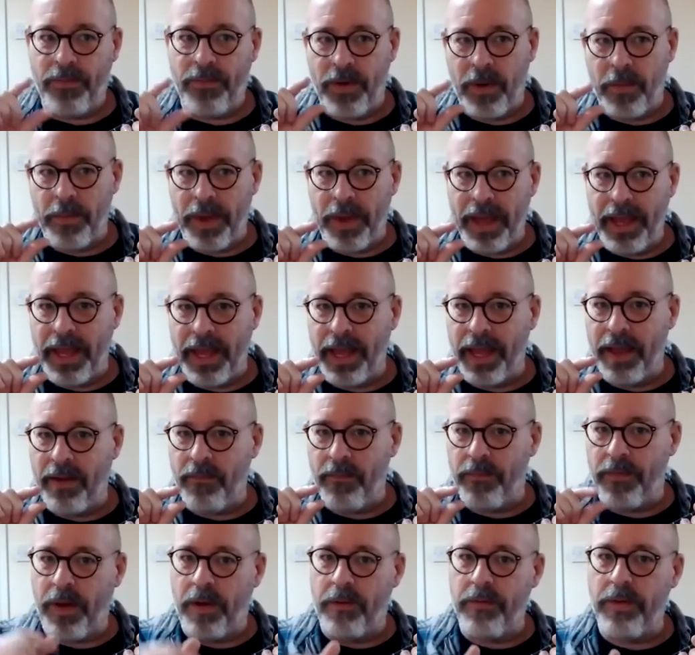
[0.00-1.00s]
I'm making
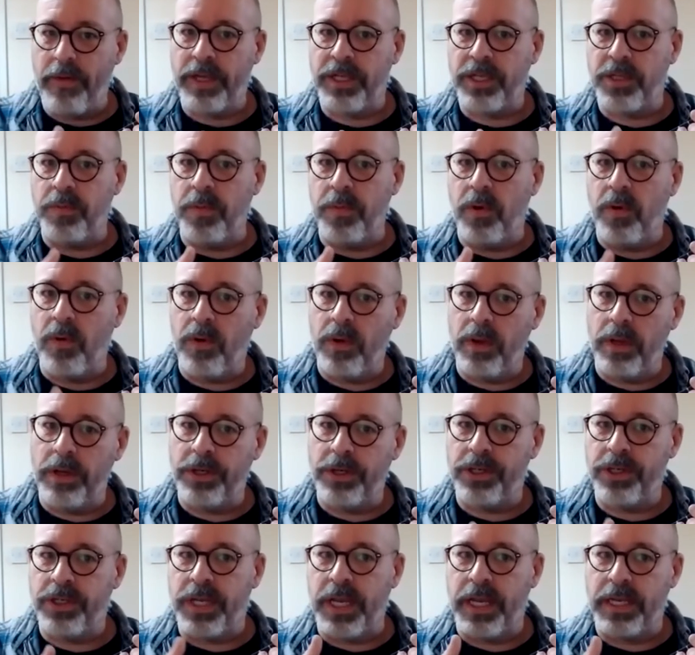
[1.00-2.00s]
it very small and
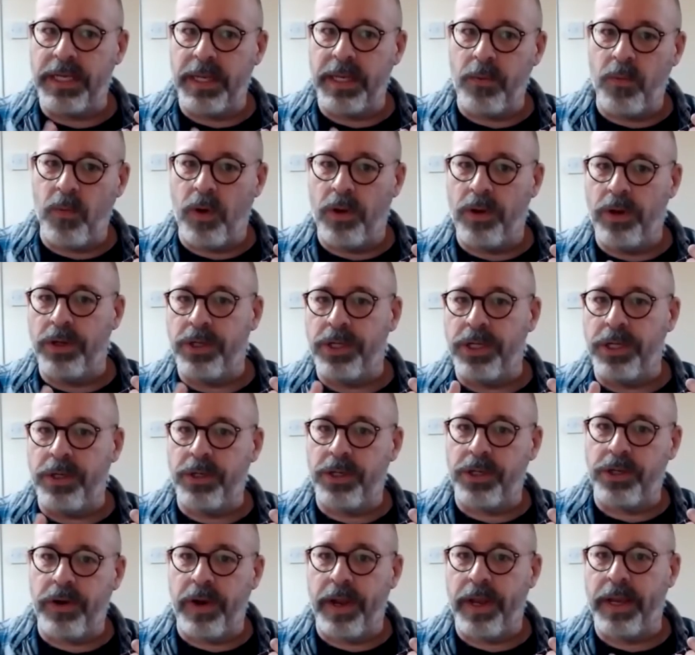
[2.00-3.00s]
just hitting one or two
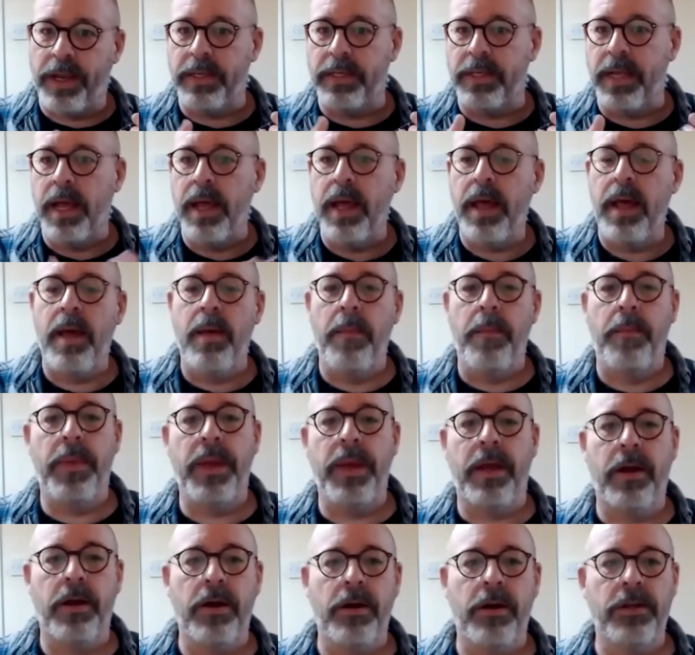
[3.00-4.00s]
strings,
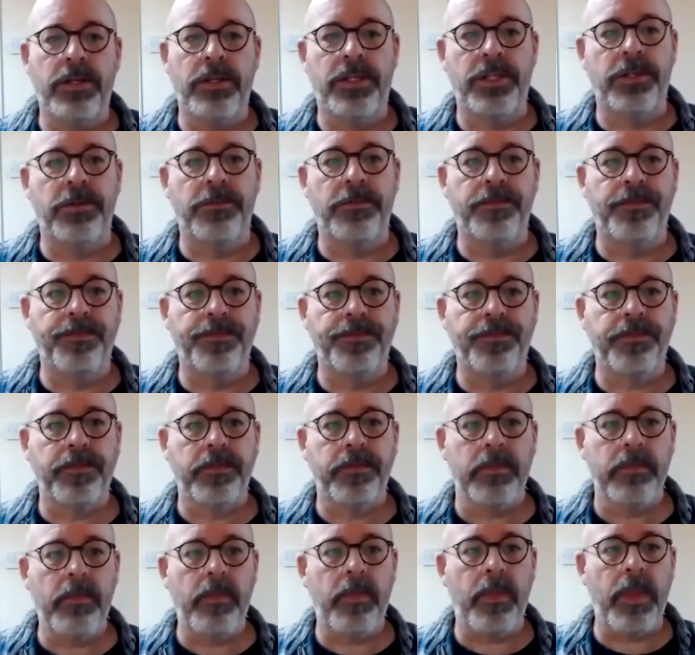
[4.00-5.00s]
because
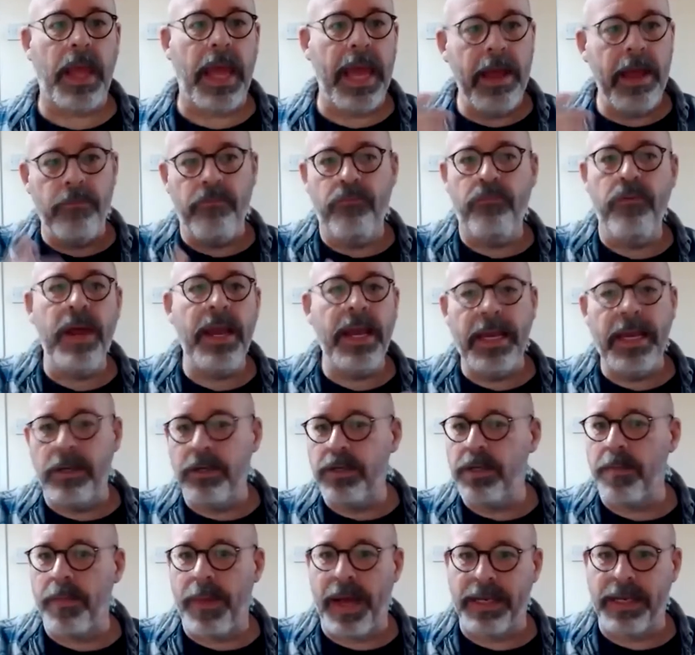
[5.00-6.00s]
it really
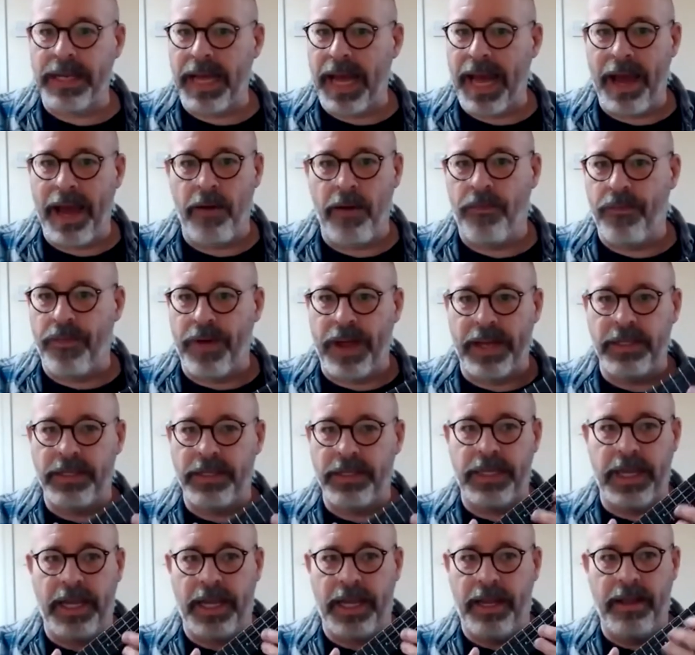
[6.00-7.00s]
doesn't matter how
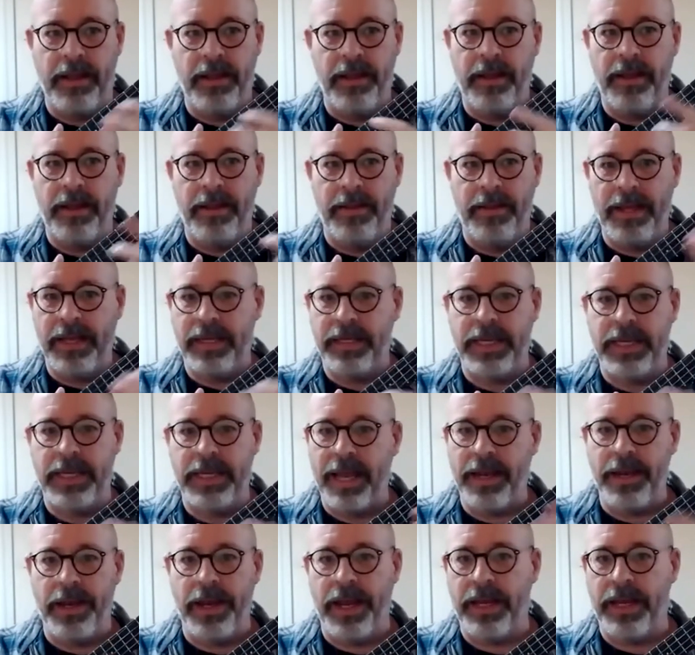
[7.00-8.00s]
fancy this
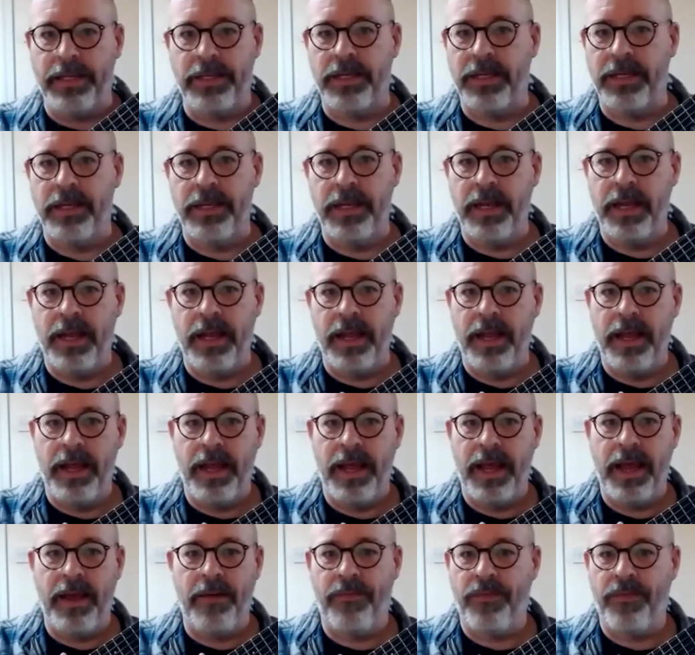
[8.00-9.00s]
hand is.
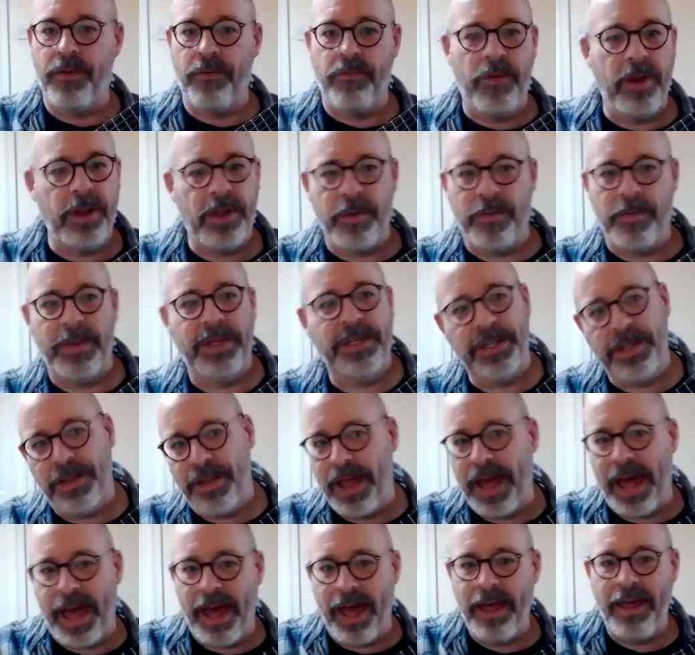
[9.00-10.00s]
If the rhythm isn't
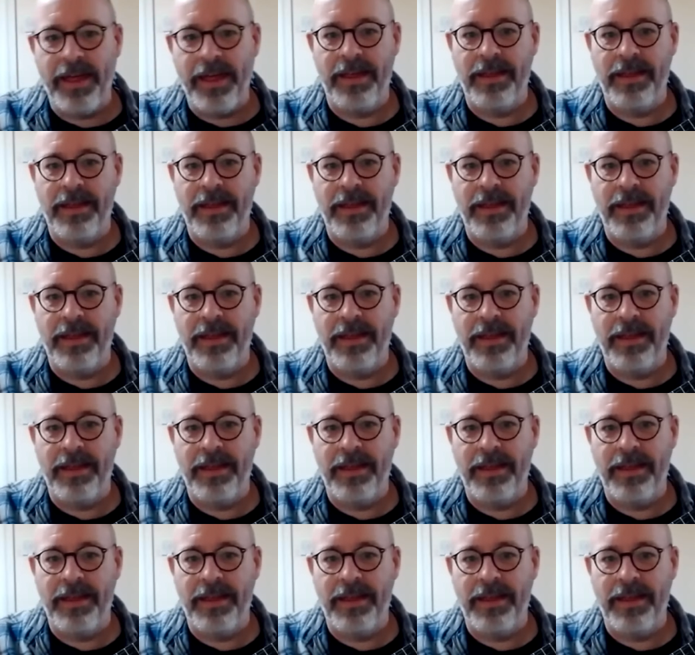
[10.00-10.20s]
there,